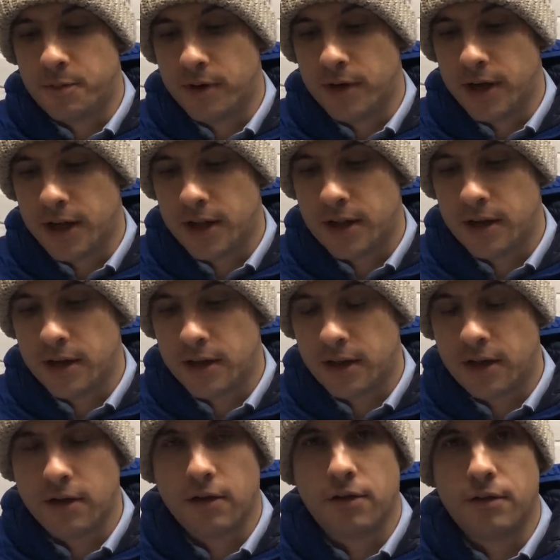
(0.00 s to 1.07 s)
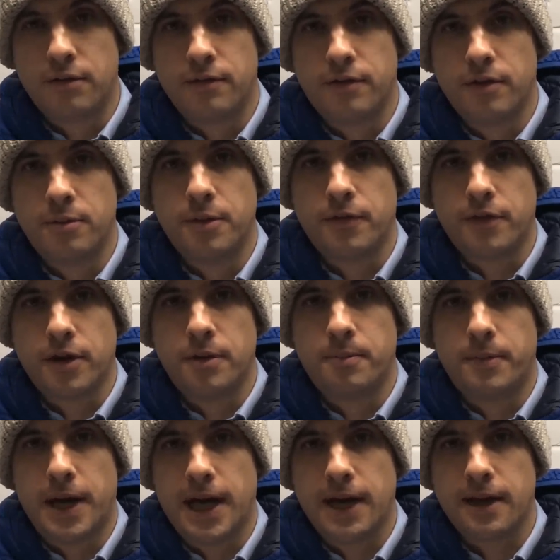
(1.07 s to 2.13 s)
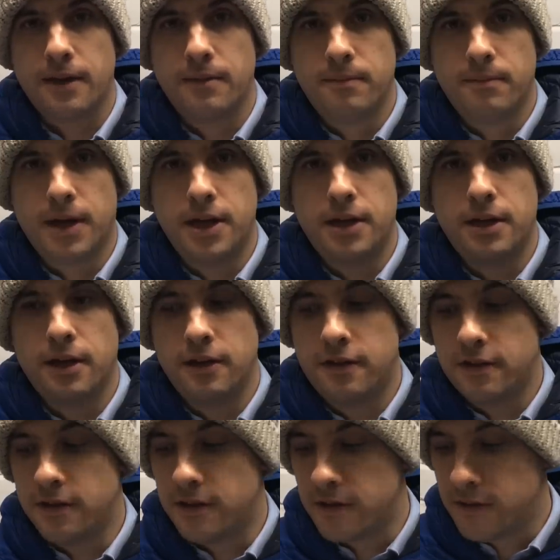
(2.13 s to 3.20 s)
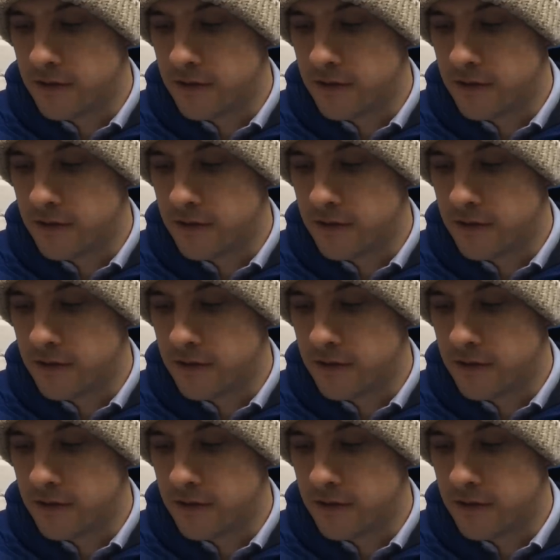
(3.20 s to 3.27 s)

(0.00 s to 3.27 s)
but I think on current form you've got to back Man United.